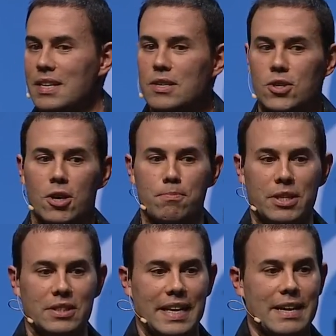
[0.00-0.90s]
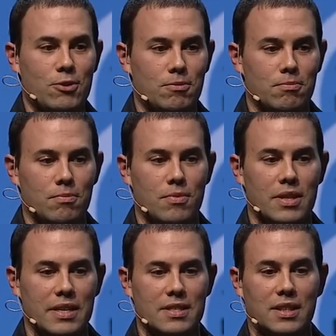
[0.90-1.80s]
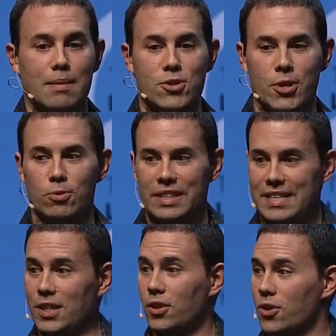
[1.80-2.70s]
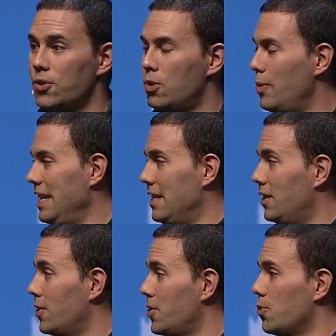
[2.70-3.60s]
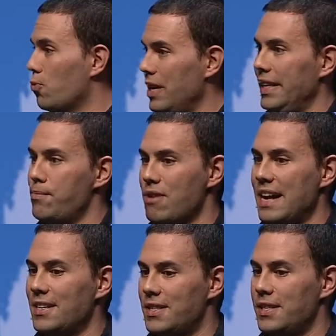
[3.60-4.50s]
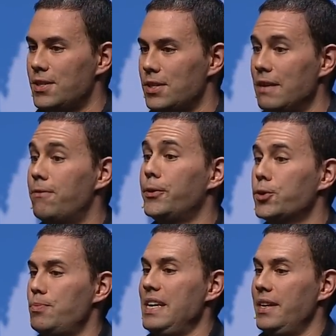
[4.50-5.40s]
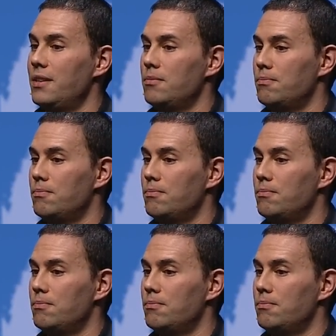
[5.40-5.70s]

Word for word: start building out the telemetry we'll need to learn, what we need to learn to really practice this at full speed.